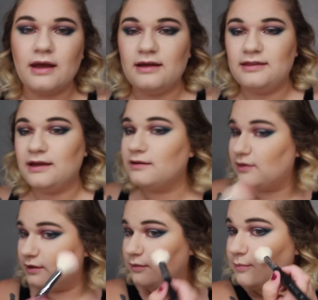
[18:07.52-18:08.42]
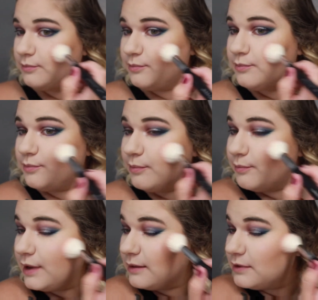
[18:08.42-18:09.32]
I think the
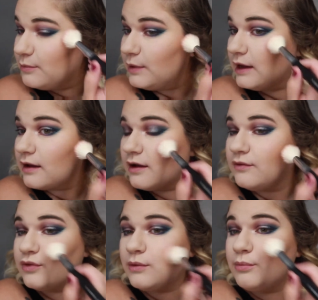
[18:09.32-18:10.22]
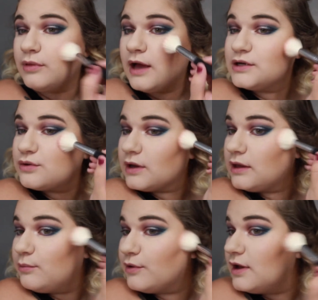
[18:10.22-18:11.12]
baby pink of the blush
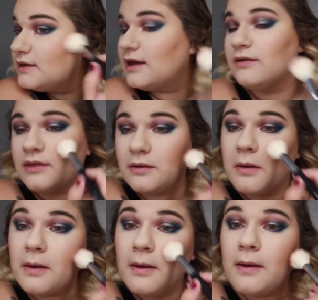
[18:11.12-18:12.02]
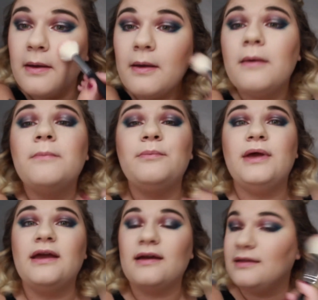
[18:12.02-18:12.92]
really brings out the
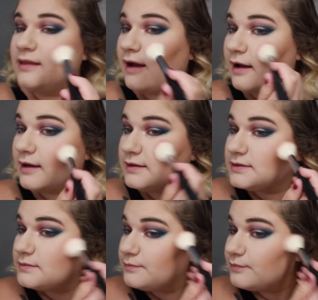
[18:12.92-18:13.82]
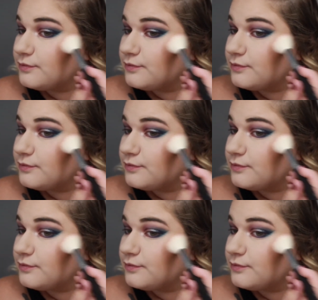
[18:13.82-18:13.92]
pink in the eyes.